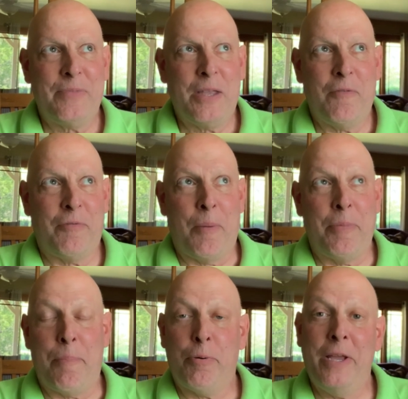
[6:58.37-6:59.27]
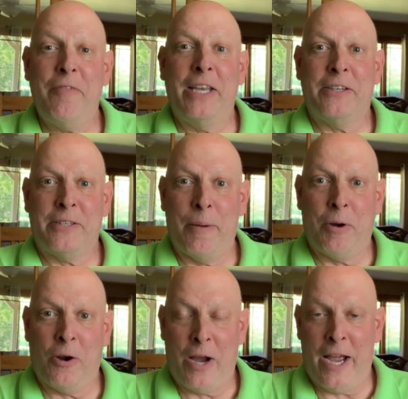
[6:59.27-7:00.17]
from the previous
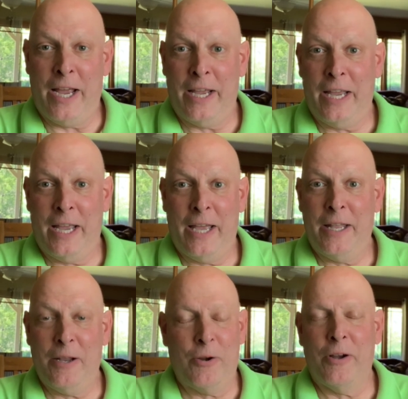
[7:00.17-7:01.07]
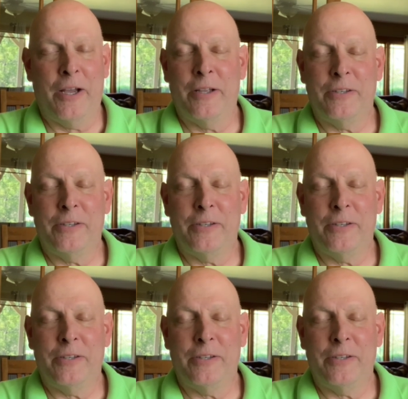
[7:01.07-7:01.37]
MRI I had, or